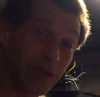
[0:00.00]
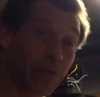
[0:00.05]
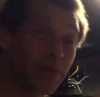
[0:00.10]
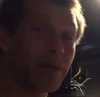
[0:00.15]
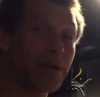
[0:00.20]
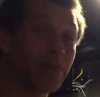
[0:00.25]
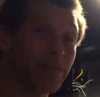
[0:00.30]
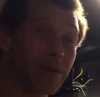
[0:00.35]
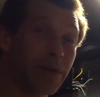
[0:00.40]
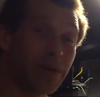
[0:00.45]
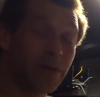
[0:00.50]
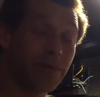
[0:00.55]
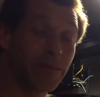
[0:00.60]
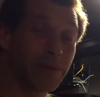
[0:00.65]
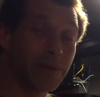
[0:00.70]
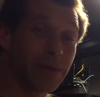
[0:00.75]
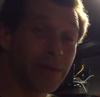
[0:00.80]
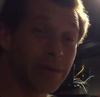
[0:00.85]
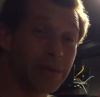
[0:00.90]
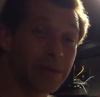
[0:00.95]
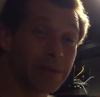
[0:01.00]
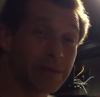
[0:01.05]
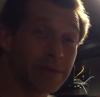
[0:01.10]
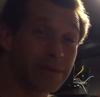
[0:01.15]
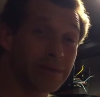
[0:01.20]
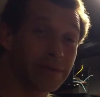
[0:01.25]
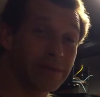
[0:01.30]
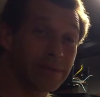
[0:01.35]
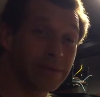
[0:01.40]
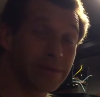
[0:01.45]
to where I'm going with all
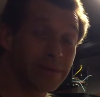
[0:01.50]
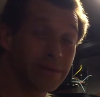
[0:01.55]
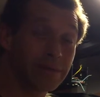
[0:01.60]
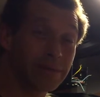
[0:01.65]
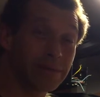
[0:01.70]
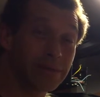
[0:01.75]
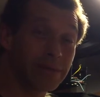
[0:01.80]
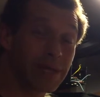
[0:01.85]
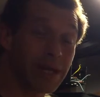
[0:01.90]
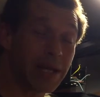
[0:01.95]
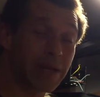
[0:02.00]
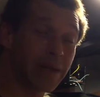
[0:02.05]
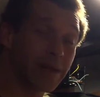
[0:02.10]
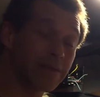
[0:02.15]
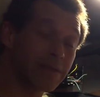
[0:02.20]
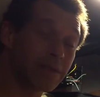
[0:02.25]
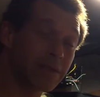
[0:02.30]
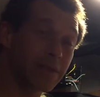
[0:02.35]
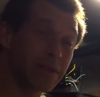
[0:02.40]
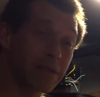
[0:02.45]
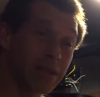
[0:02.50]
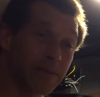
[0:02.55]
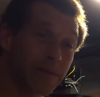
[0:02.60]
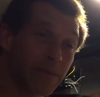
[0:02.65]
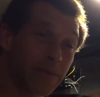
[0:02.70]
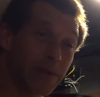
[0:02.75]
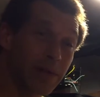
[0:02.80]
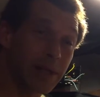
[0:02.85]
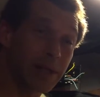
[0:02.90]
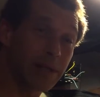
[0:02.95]
this, kind of gives us a
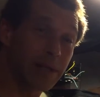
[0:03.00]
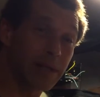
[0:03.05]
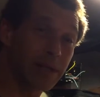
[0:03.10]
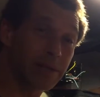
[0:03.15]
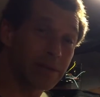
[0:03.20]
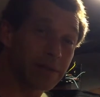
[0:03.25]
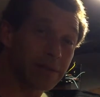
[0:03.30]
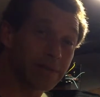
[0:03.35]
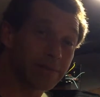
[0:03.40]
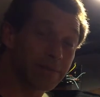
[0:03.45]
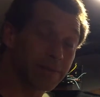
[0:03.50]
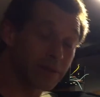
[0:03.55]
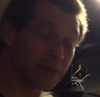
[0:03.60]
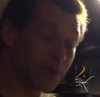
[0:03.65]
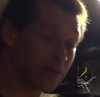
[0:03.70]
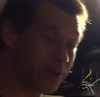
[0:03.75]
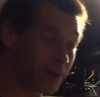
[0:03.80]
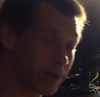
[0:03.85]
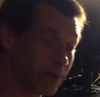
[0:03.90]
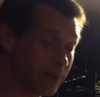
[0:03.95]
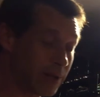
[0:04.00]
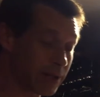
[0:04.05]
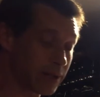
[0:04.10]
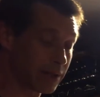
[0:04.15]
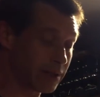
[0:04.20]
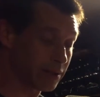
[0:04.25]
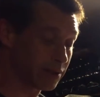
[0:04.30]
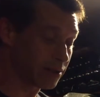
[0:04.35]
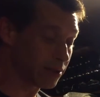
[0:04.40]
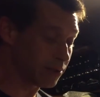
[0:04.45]
different way of testing. So what I
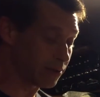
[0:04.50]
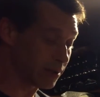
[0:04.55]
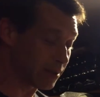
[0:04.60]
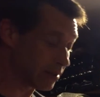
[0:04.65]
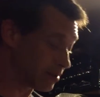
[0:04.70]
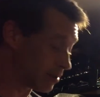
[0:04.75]
want you to do